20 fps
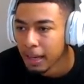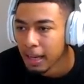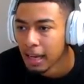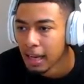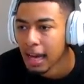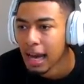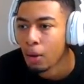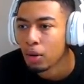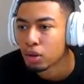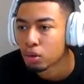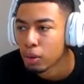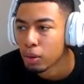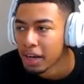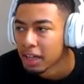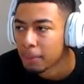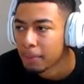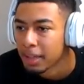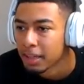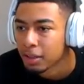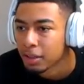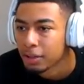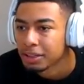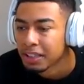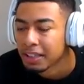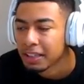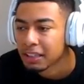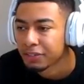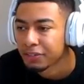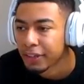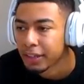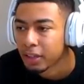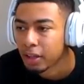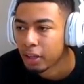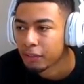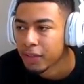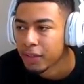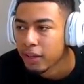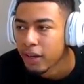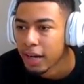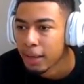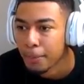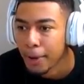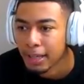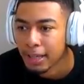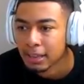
bit, I would recommend using this thing. You know, if you got it